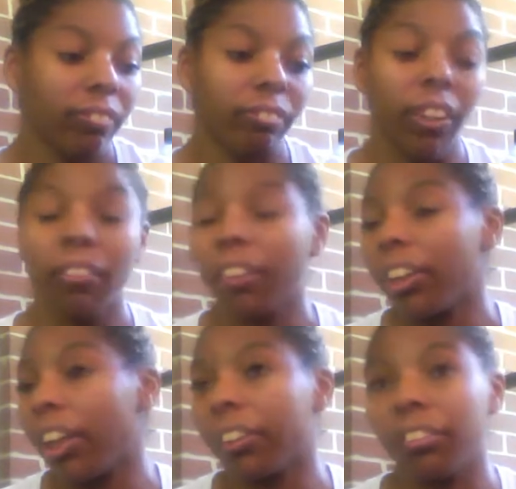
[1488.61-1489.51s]
to
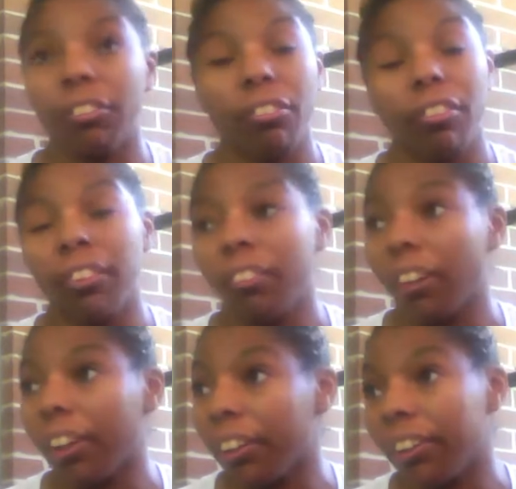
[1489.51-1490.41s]
have to use a
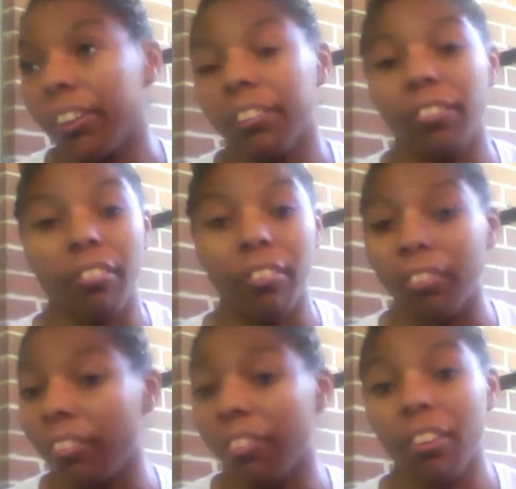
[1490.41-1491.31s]
detangler to
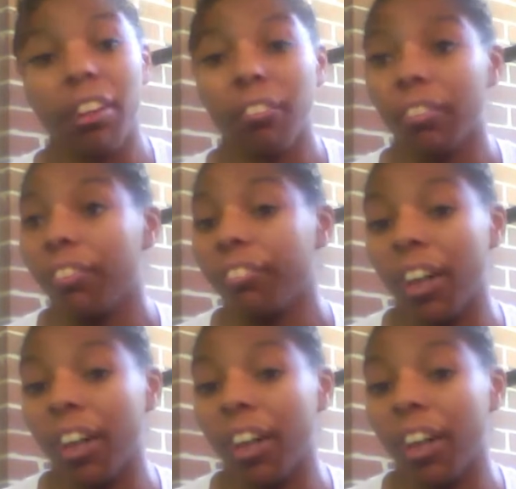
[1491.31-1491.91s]
detangle stuff.